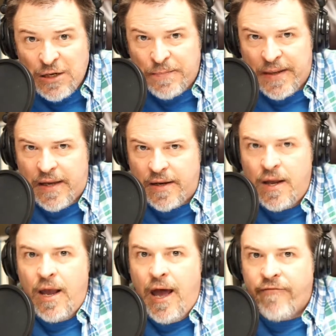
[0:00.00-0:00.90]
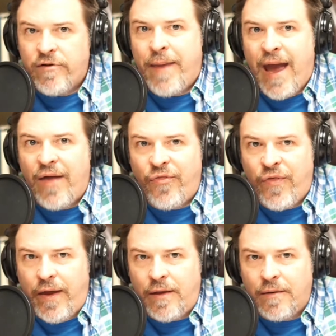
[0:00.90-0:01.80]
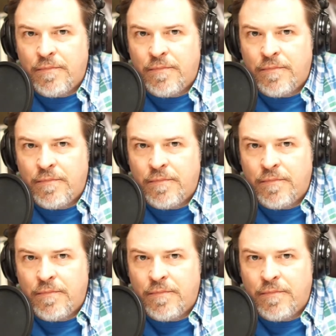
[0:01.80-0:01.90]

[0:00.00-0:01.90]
bit of a bad thing